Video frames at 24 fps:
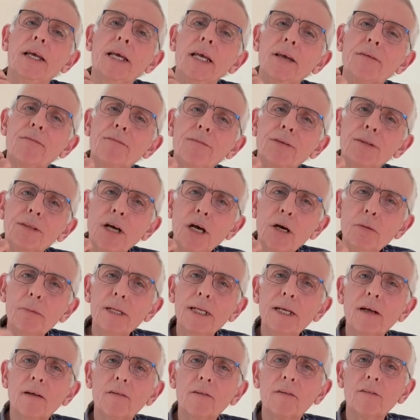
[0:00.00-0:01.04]
If
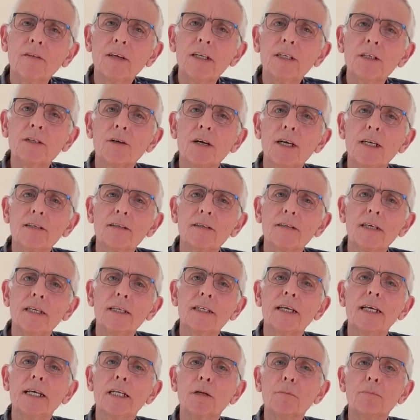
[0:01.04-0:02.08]
nobody else is
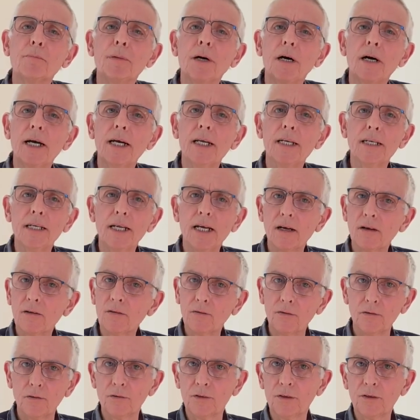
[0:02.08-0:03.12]
interested in a buy it now
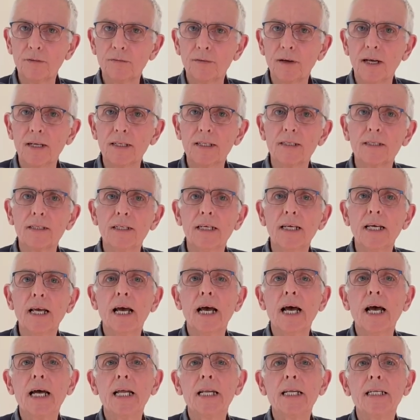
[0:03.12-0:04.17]
tool you fancy
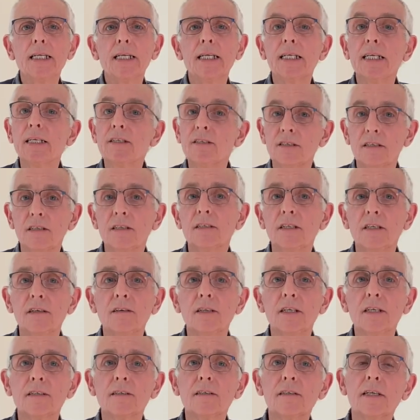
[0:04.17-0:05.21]
and it isn't a new
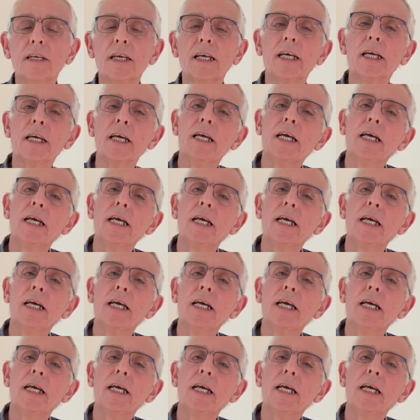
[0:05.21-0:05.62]
listing,